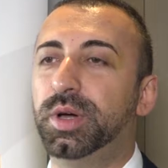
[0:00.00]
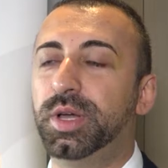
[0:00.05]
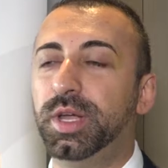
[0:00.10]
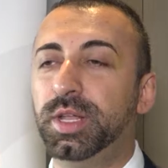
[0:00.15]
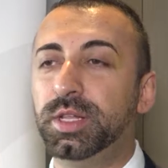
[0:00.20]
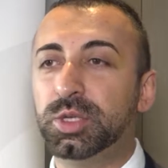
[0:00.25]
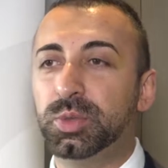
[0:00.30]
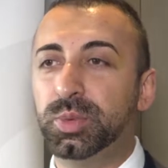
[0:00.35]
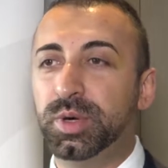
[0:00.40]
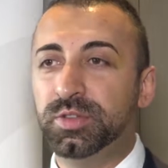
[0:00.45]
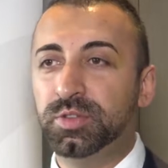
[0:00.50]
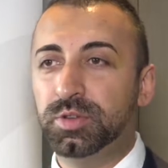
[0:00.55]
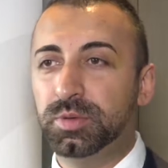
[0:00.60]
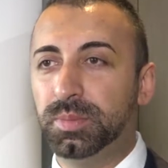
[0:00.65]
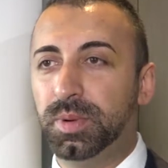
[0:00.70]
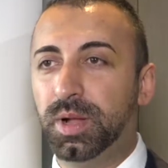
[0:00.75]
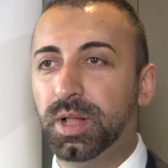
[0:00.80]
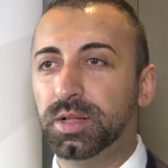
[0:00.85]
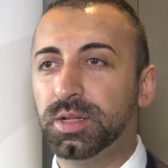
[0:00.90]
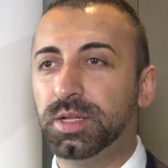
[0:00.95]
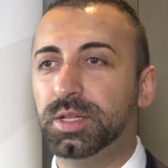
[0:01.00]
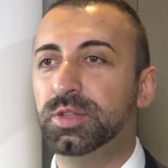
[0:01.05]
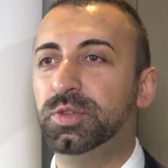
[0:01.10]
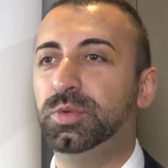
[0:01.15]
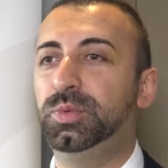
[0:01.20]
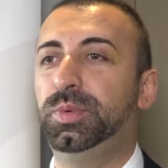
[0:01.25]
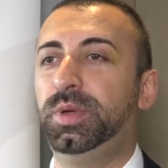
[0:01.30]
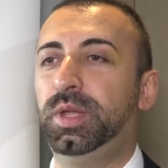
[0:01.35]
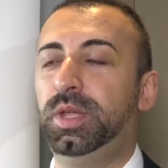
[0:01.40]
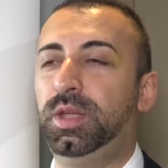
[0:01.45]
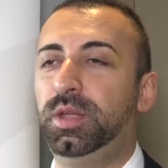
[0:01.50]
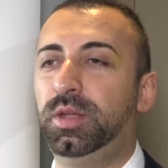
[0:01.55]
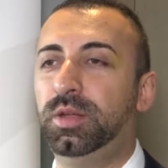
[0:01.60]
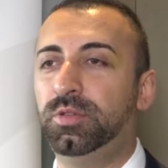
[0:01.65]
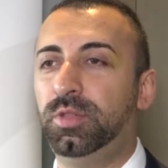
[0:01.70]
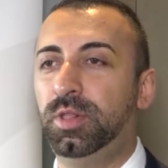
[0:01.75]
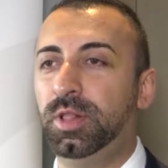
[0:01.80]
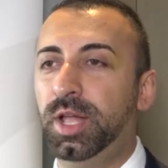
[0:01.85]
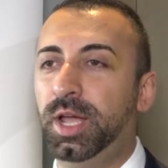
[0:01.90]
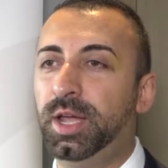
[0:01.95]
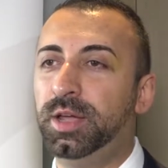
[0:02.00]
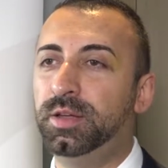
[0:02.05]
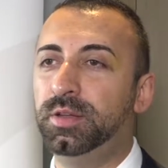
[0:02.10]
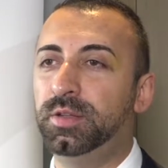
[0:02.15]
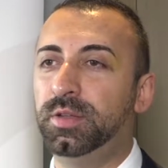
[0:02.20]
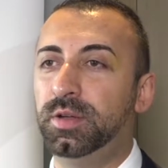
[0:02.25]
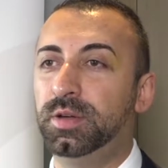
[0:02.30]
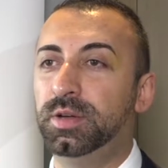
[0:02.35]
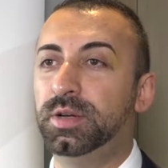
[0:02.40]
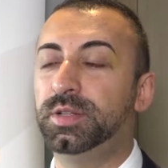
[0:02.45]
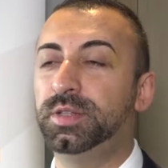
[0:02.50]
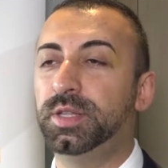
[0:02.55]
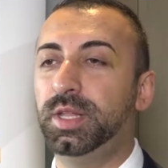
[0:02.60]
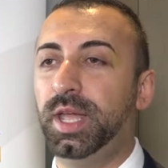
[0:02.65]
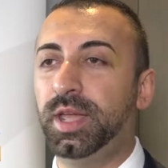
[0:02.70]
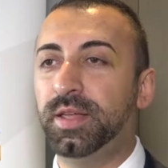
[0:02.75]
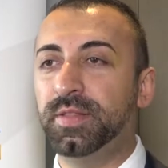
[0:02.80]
In the Western Balkans, we lack uh,